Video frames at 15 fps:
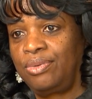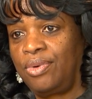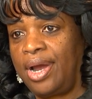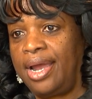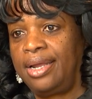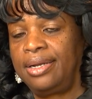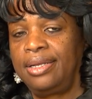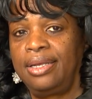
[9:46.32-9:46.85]

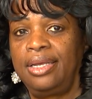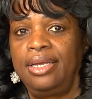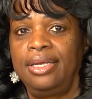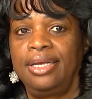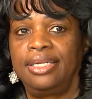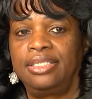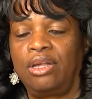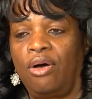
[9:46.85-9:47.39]
right?
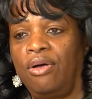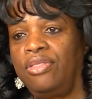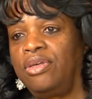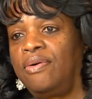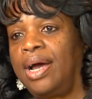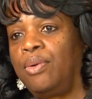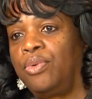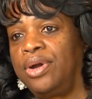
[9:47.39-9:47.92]
Because
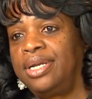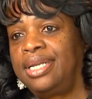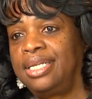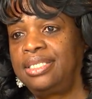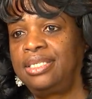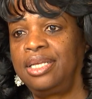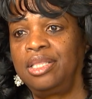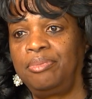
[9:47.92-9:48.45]
although I worked
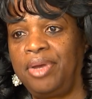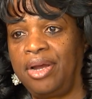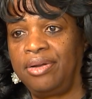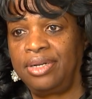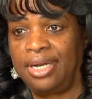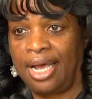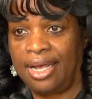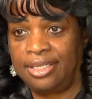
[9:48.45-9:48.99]
at Southern
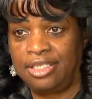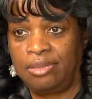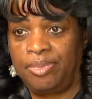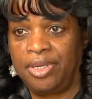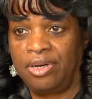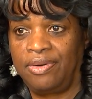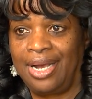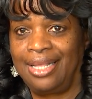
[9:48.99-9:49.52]
Maryland
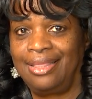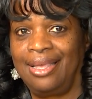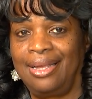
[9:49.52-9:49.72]
Hospital at